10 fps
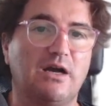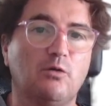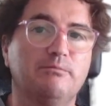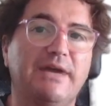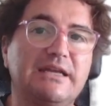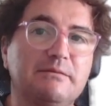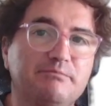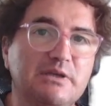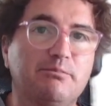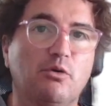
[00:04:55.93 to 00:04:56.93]
many
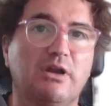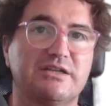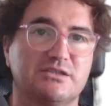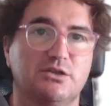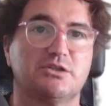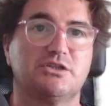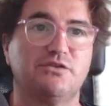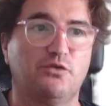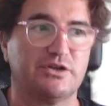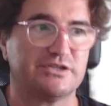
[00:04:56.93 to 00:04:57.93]
people are searching
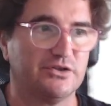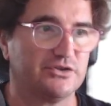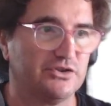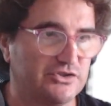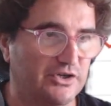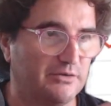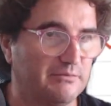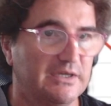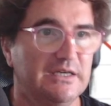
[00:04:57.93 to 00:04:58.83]
for a certain term.